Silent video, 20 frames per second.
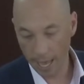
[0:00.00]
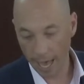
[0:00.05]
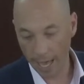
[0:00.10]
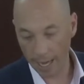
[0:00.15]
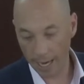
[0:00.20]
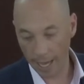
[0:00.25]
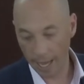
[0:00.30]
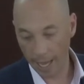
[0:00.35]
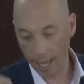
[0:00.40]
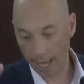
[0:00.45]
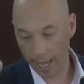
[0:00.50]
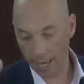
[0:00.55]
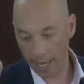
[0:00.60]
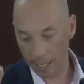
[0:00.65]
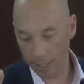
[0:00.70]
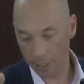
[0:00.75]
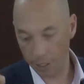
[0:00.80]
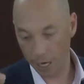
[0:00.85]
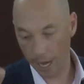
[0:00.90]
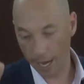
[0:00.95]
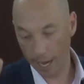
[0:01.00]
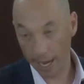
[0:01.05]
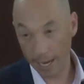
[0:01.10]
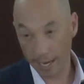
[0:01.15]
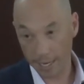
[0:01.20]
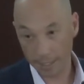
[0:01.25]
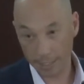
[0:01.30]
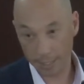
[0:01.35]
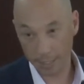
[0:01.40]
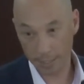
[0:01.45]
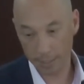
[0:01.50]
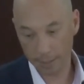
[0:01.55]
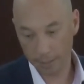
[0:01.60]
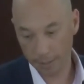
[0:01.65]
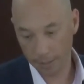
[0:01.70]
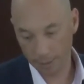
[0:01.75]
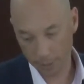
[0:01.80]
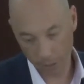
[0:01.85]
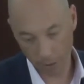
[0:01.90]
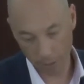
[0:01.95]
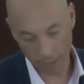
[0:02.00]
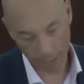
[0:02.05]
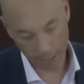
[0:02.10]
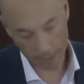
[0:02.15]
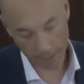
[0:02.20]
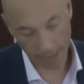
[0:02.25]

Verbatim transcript: At age 8, sorry, in